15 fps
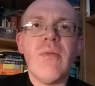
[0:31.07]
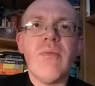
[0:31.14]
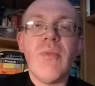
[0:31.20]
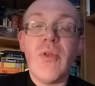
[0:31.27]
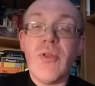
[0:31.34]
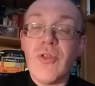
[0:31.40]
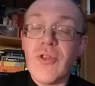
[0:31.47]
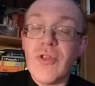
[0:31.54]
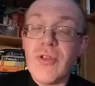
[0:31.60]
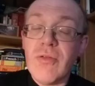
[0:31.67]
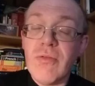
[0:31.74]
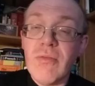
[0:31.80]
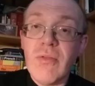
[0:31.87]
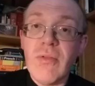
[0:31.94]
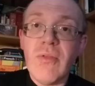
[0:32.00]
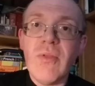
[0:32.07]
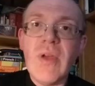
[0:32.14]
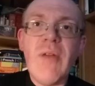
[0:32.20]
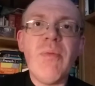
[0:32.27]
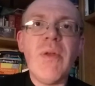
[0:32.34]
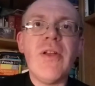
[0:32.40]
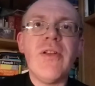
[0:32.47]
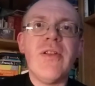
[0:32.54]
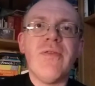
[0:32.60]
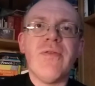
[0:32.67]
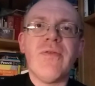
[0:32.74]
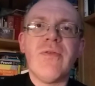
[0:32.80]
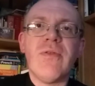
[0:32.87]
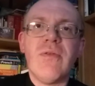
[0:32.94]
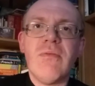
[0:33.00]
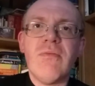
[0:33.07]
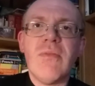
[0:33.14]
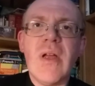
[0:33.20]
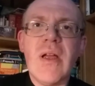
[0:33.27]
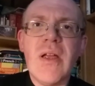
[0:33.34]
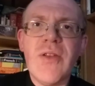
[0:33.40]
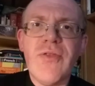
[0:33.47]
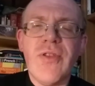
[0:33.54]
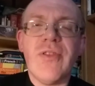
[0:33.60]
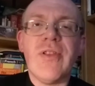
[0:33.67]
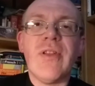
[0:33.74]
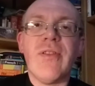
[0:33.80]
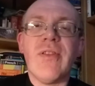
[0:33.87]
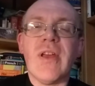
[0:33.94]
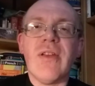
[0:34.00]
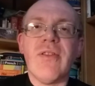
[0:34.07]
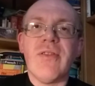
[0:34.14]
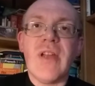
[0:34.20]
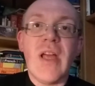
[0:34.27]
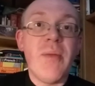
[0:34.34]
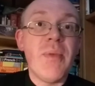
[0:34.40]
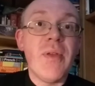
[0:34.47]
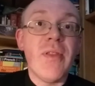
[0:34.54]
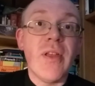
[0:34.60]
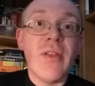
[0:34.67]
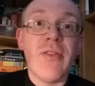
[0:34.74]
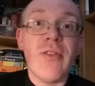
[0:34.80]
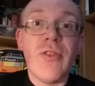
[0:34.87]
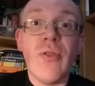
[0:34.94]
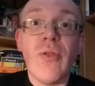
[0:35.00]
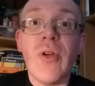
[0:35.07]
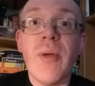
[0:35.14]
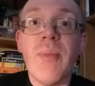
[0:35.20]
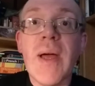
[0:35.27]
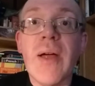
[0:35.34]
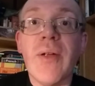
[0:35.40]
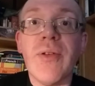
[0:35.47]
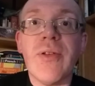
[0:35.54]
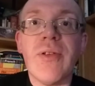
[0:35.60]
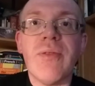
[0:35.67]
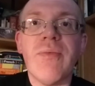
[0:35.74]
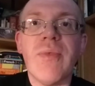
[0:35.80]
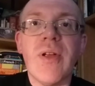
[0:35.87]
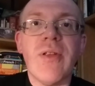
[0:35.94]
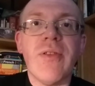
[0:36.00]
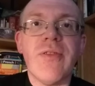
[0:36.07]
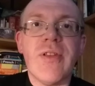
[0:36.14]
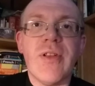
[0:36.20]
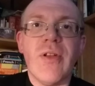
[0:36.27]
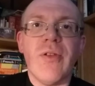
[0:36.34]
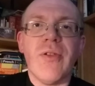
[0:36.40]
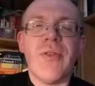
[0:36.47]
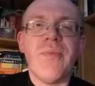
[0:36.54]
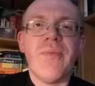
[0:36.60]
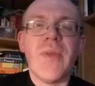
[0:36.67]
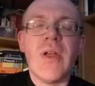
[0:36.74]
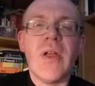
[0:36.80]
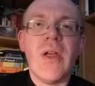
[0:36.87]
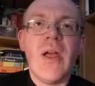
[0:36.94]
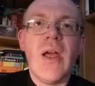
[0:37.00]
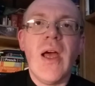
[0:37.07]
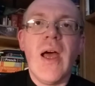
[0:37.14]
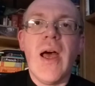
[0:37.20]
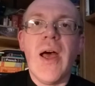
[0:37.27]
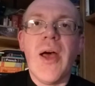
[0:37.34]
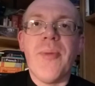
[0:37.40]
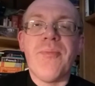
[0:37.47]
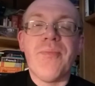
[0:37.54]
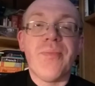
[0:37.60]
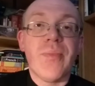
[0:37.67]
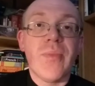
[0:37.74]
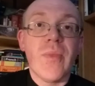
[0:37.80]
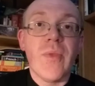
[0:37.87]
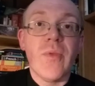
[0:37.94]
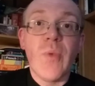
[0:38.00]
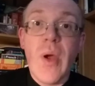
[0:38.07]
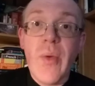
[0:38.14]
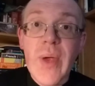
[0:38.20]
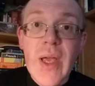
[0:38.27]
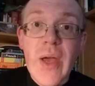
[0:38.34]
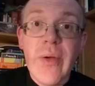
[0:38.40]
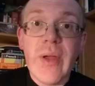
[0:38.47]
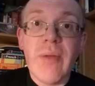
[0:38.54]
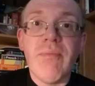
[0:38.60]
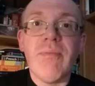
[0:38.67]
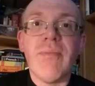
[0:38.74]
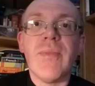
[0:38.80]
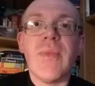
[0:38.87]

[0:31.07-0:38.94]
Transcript: But we have plenty of interesting things and happy things to talk about at Synod. Um, where we're going,